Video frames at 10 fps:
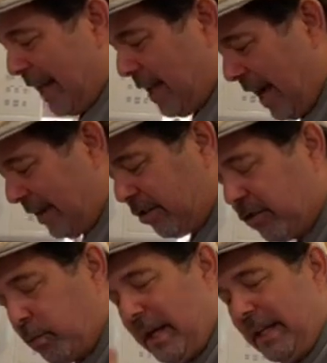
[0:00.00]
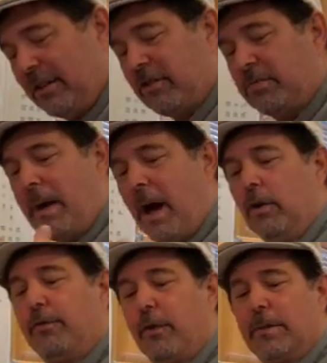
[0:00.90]
You want to get that nice
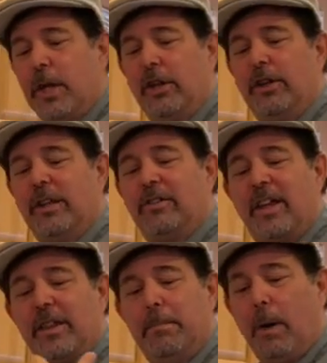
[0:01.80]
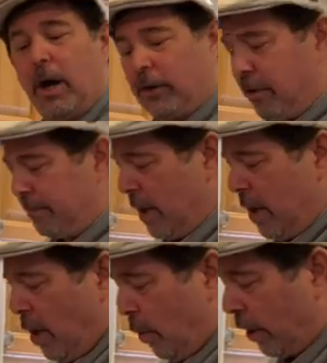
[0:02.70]
sweetness smell from the onions and the
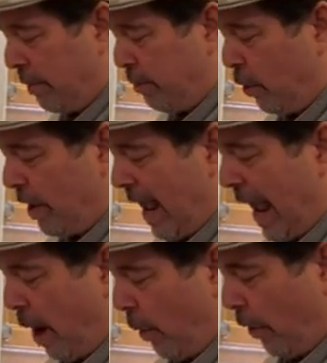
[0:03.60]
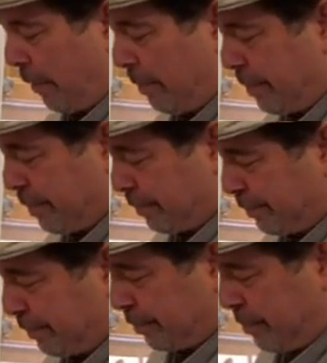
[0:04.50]
butter. We're going to put our